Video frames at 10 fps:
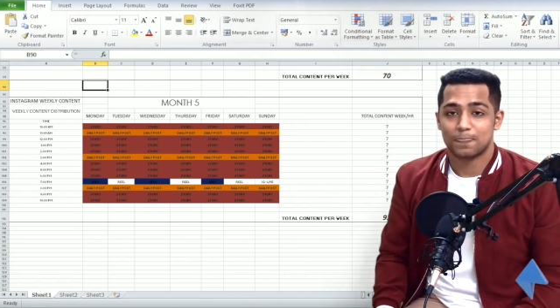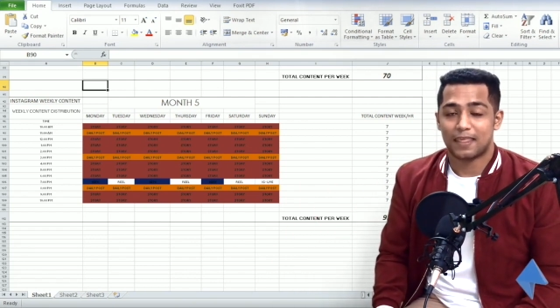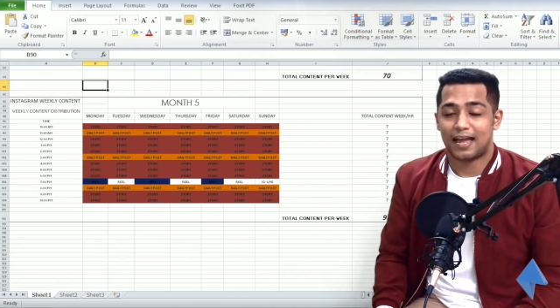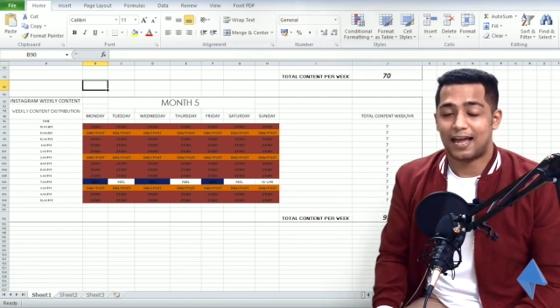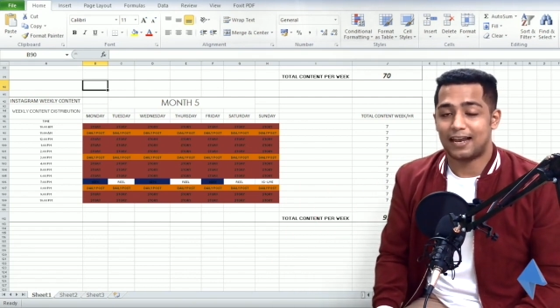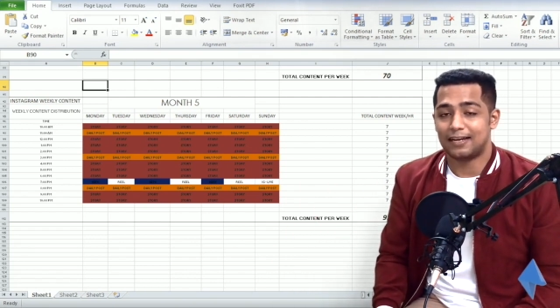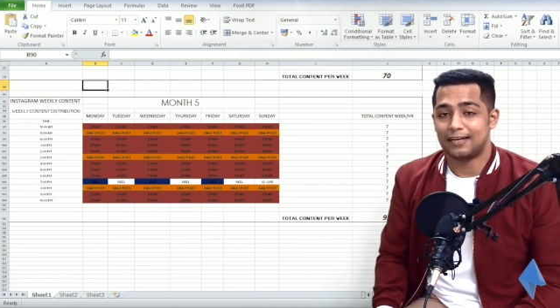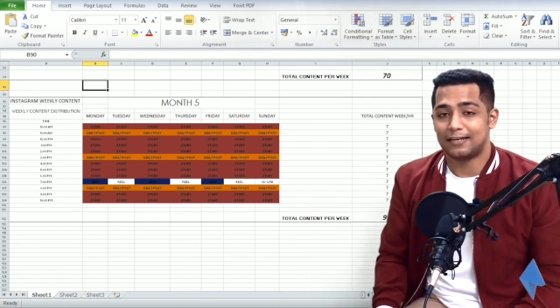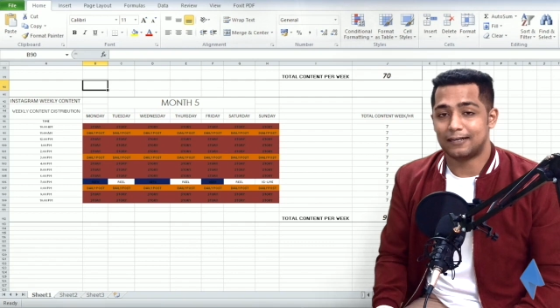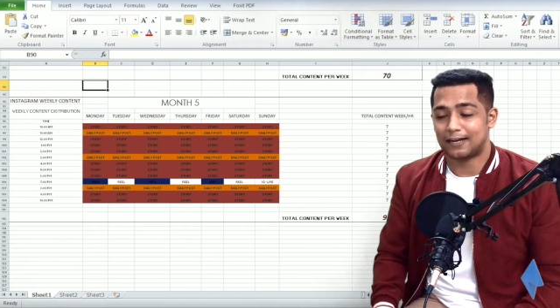
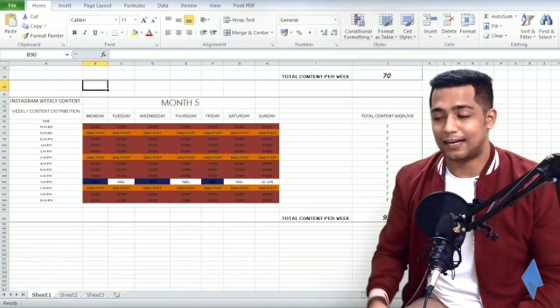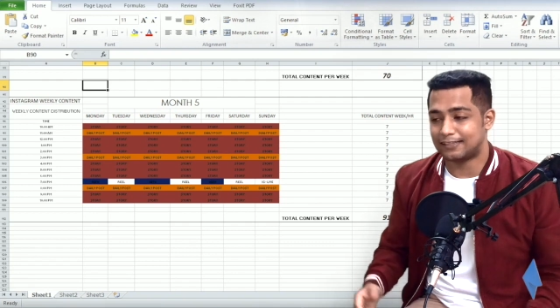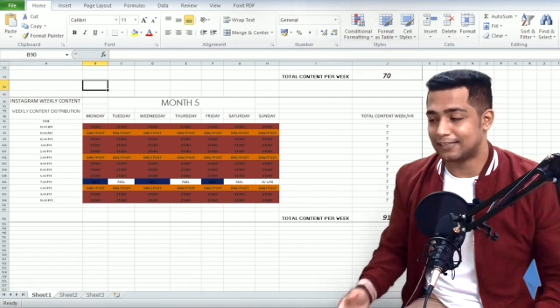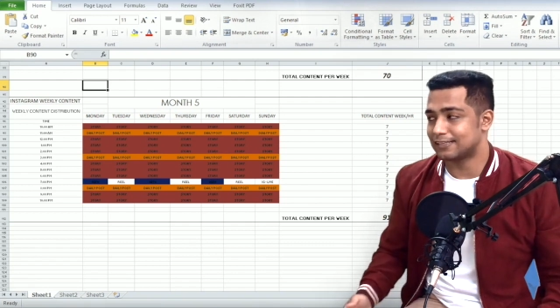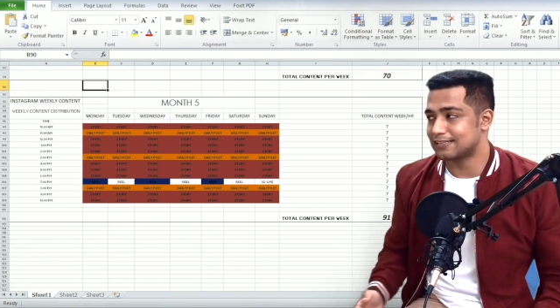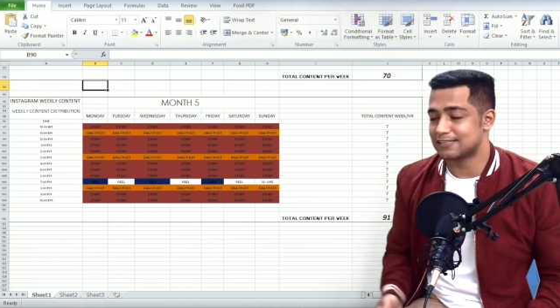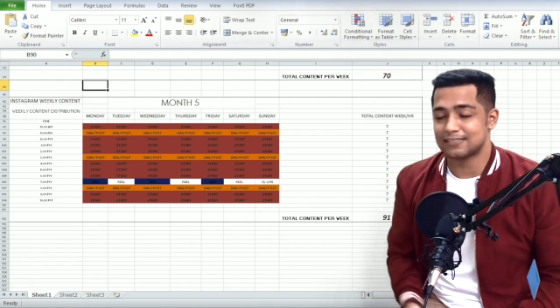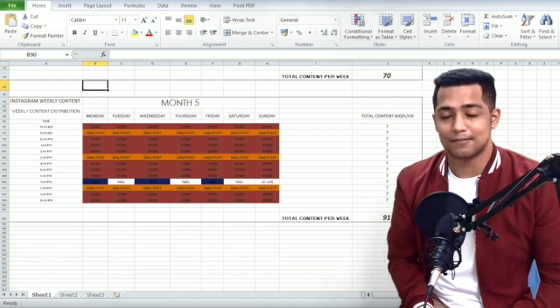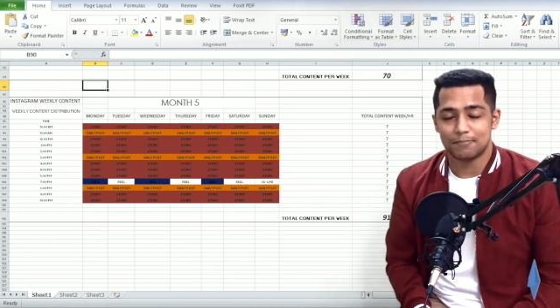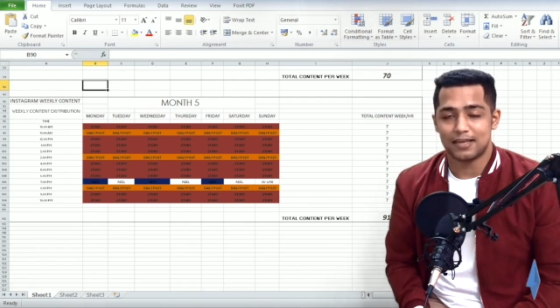And I think this is
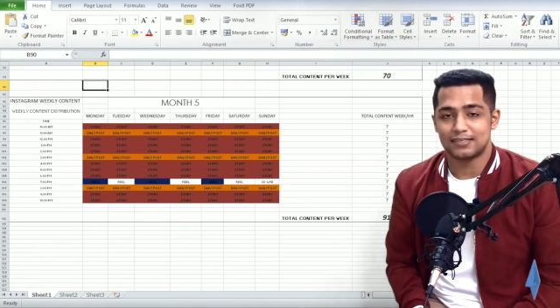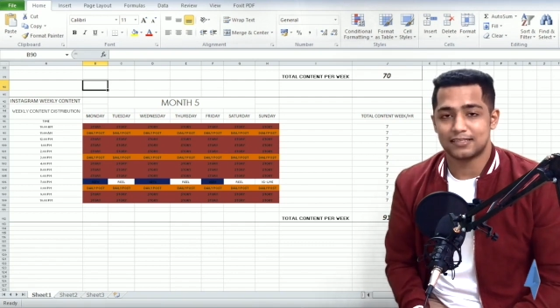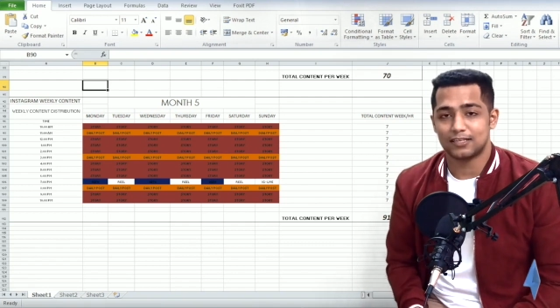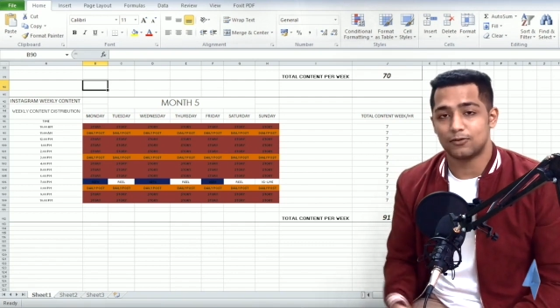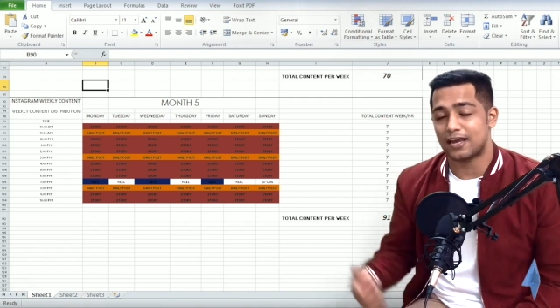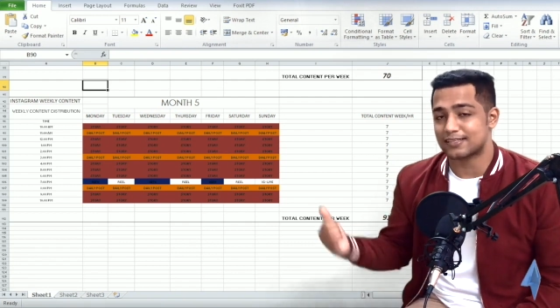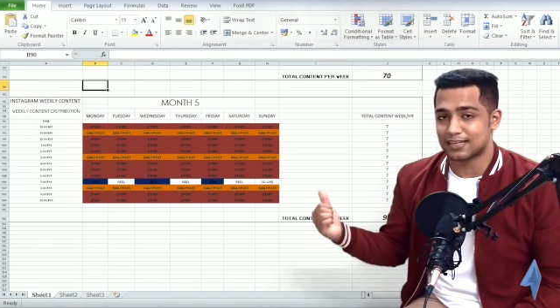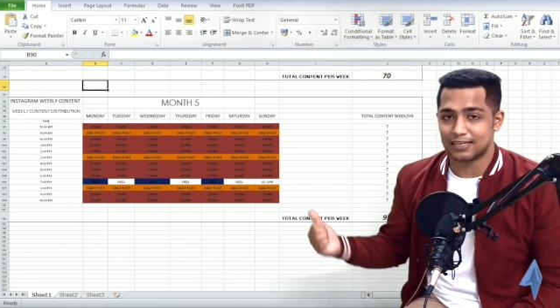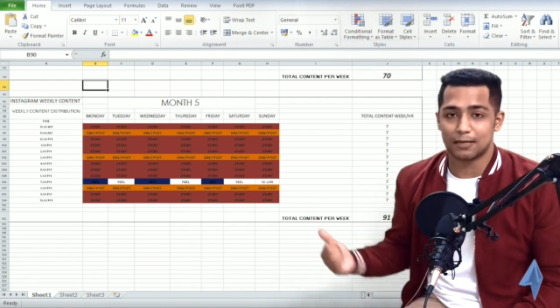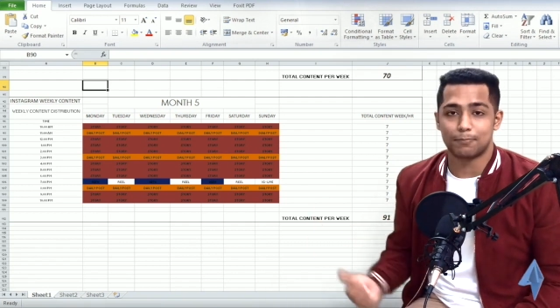amazing. You guys can
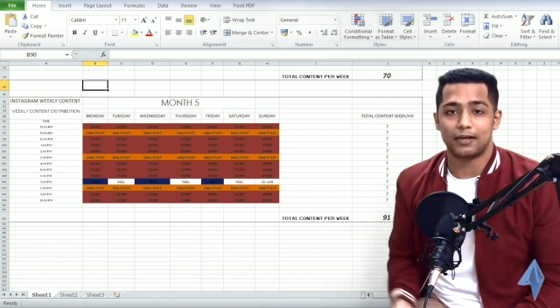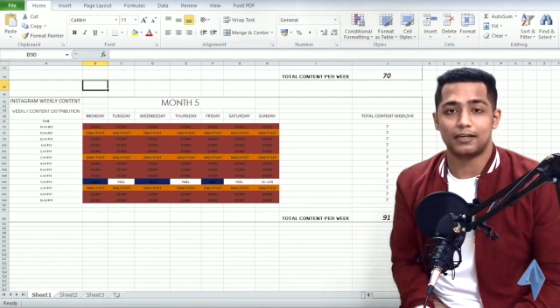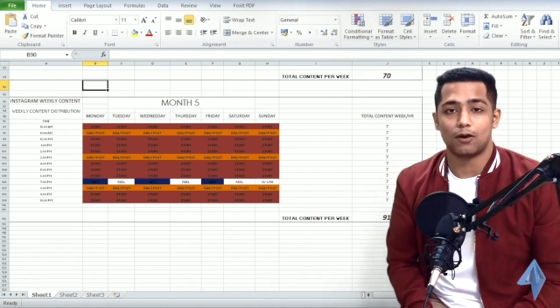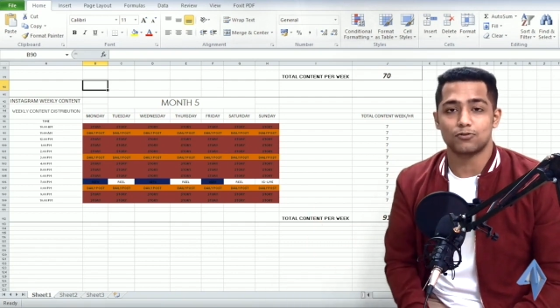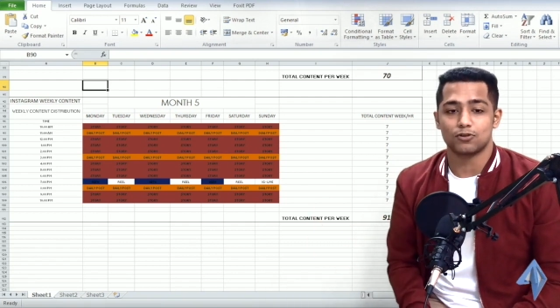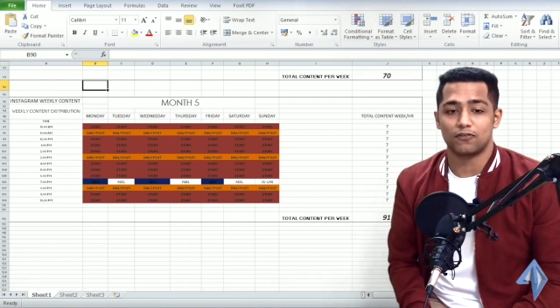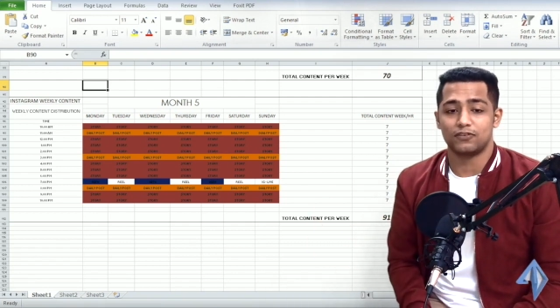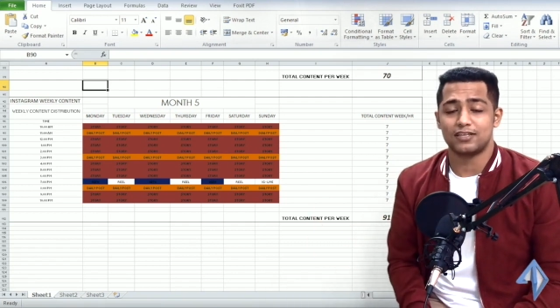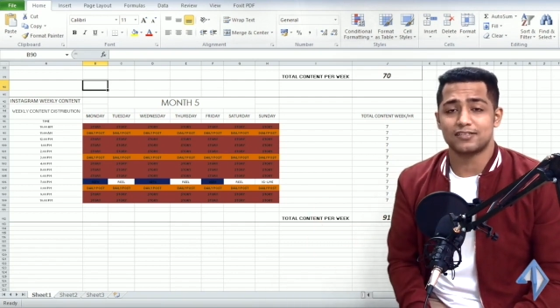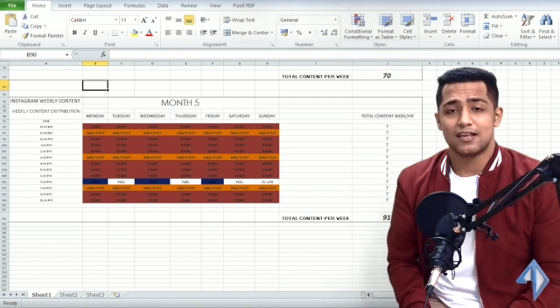take printouts of these.